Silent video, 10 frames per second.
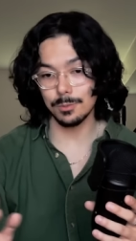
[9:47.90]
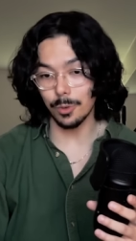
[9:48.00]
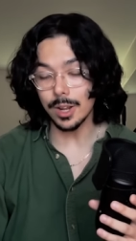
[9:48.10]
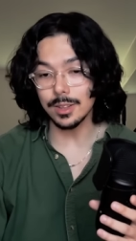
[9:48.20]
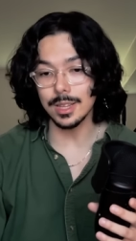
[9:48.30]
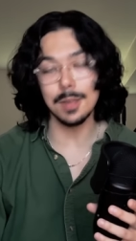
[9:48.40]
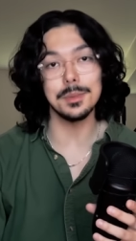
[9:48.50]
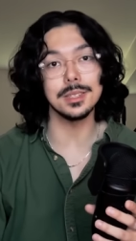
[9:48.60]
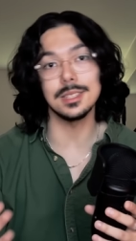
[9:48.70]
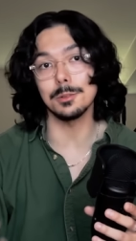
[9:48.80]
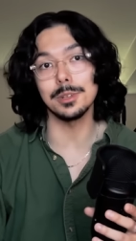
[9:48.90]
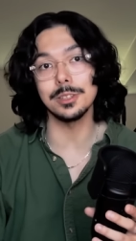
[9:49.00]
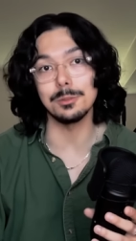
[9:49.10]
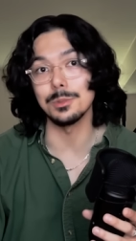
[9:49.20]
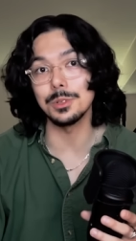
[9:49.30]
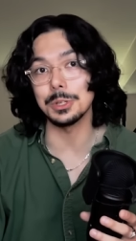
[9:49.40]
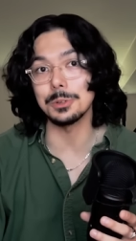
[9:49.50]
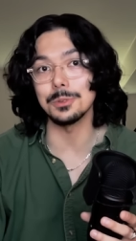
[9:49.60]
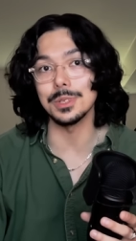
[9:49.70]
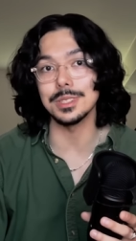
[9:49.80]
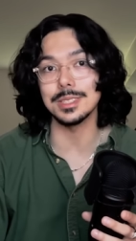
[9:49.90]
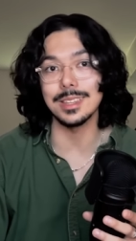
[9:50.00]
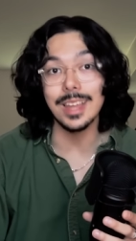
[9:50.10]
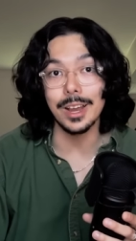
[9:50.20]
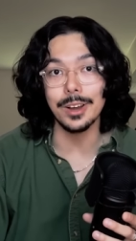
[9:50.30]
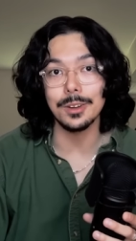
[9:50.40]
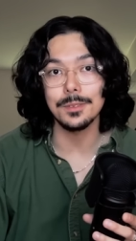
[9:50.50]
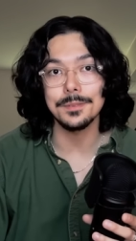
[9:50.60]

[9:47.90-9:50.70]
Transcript: frankly, that means that William Ruto was there